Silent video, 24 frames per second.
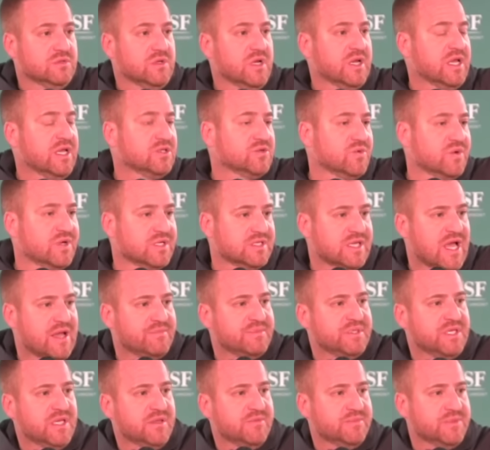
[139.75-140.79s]
against one of the
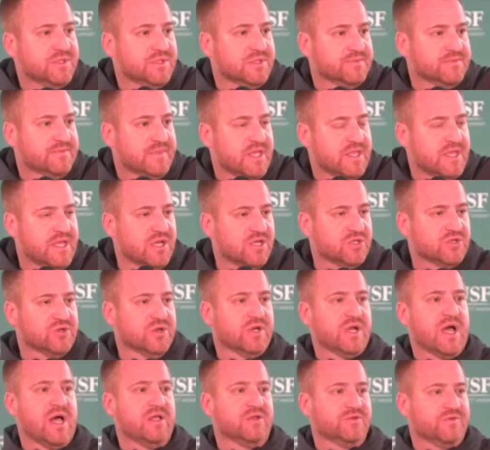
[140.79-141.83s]
top teams in the history
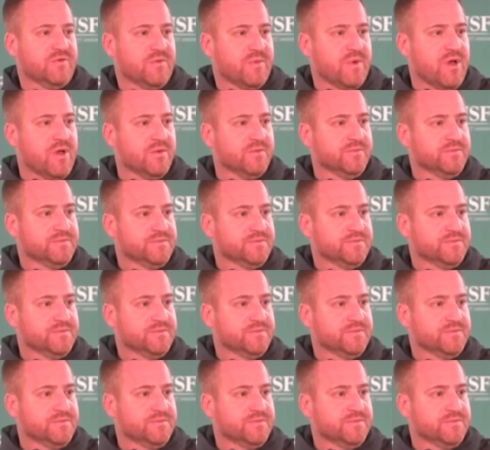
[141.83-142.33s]
of college football.